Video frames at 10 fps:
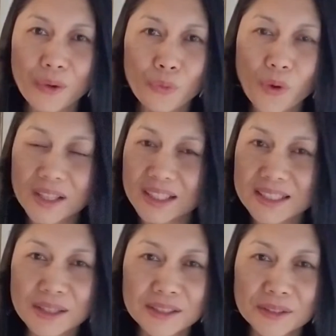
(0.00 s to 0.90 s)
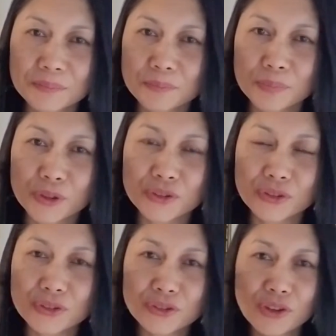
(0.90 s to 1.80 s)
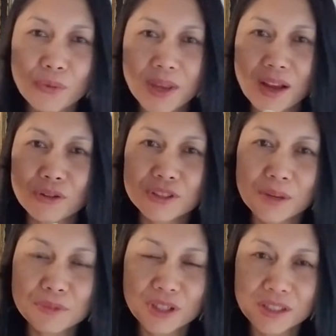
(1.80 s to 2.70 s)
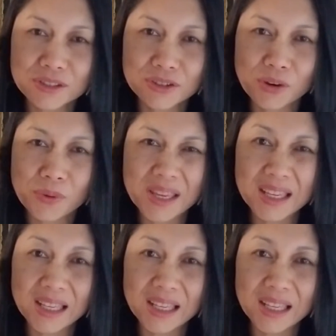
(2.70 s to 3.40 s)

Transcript: What is the person's doing, our subject is doing,